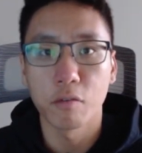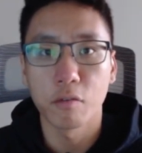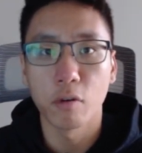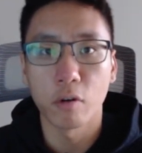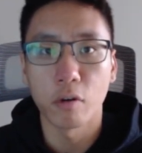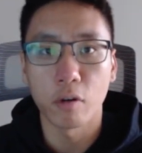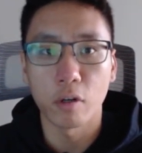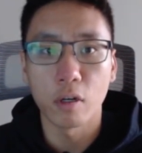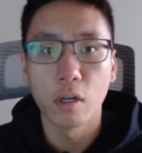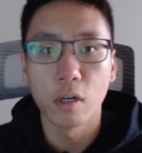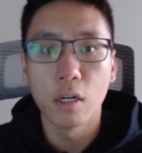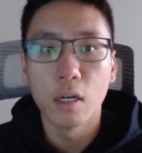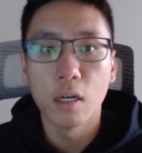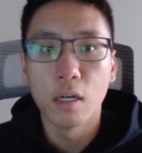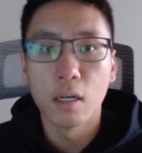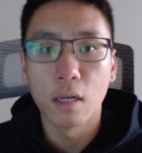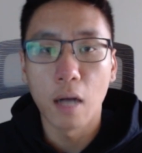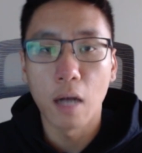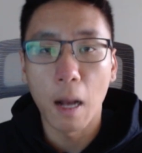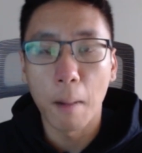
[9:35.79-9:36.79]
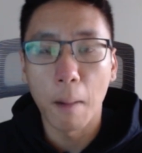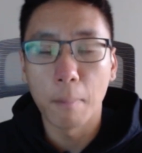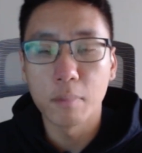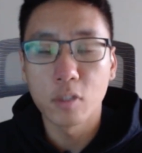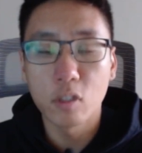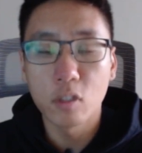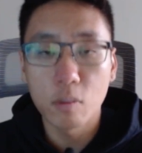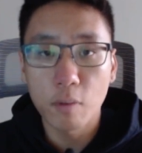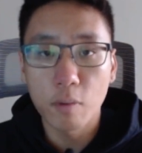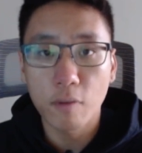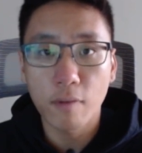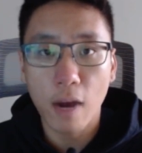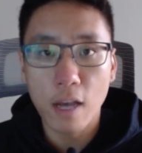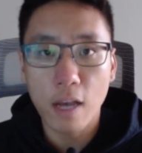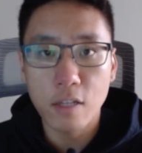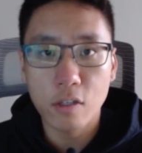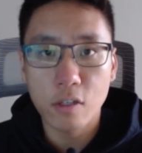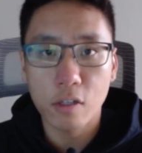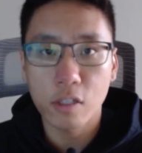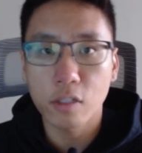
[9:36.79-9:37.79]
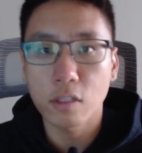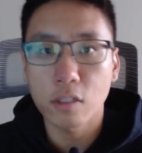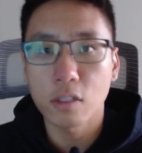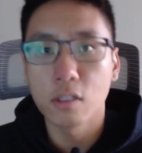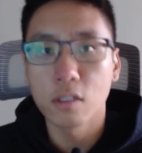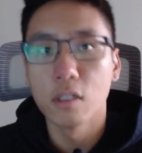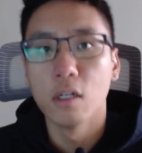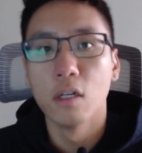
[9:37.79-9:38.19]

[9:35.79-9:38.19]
your um, supervisors.